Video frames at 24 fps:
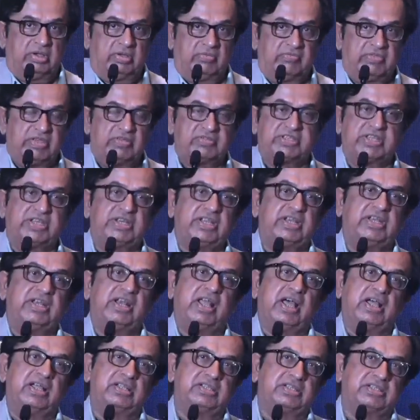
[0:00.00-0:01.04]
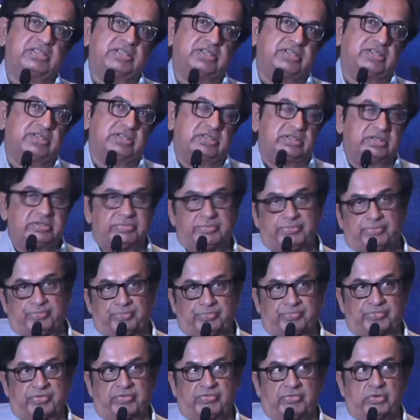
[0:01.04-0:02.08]
We have seen in last
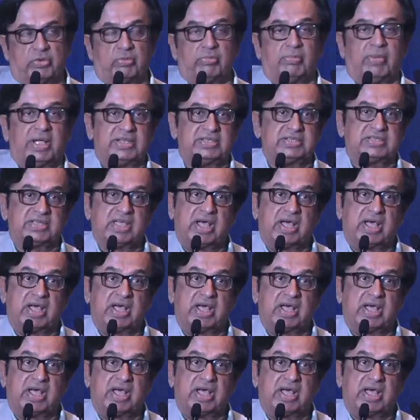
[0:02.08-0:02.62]
few months,